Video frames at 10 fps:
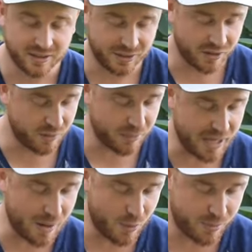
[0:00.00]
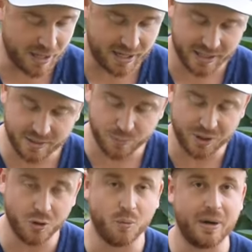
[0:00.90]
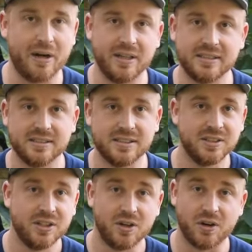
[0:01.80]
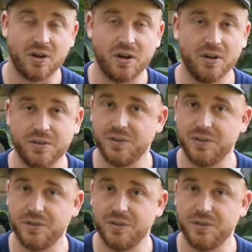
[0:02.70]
None of them came out with pied, brindle. Parents are all,